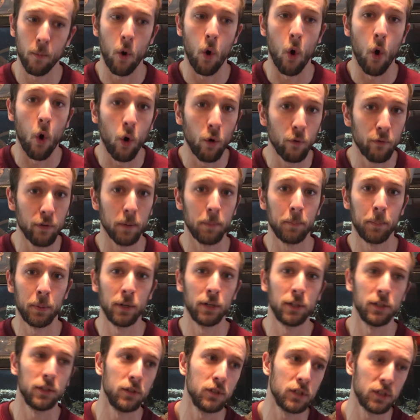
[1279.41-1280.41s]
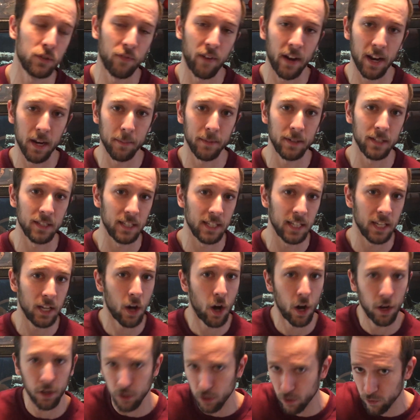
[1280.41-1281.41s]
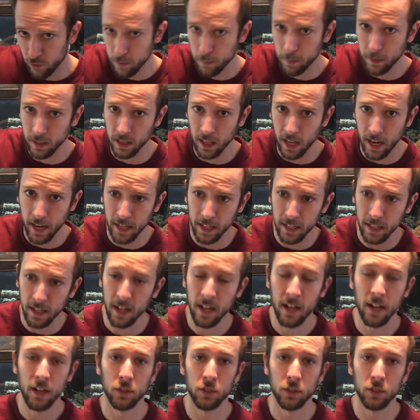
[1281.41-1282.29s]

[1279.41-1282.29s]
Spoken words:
overproduce vitamin D on UVB lighting.